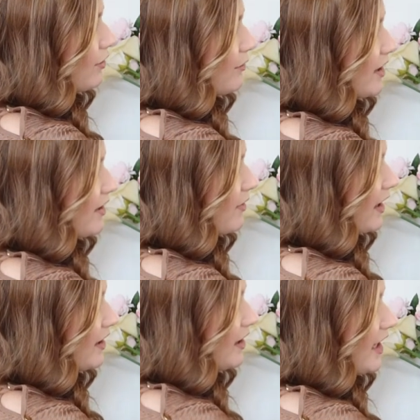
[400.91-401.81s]
cream or something
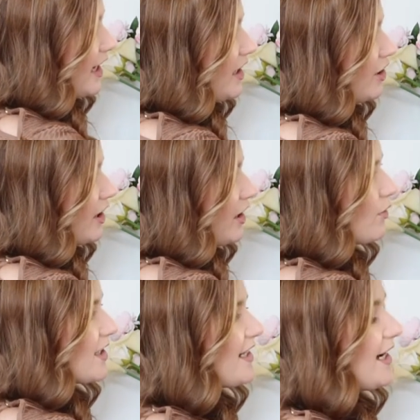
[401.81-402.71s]
anti-aging.
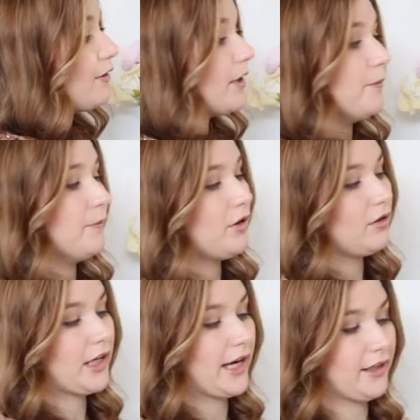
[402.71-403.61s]
Oh, serum,
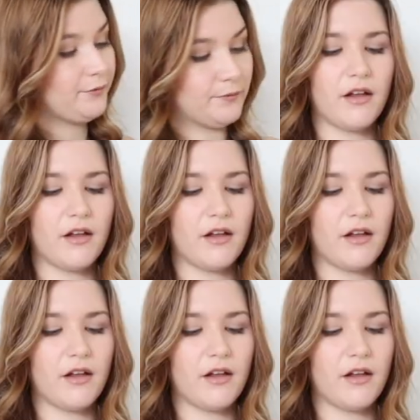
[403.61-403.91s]
okay.